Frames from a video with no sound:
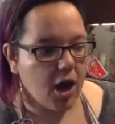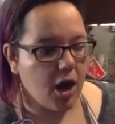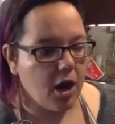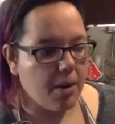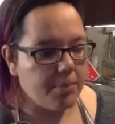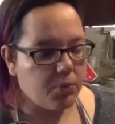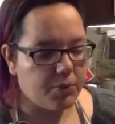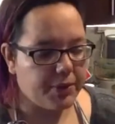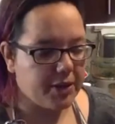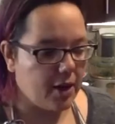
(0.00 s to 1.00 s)
um,
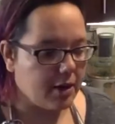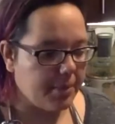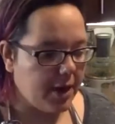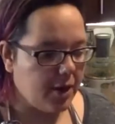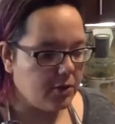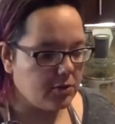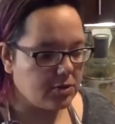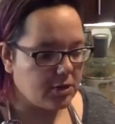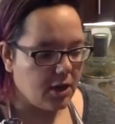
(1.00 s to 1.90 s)
when we talk about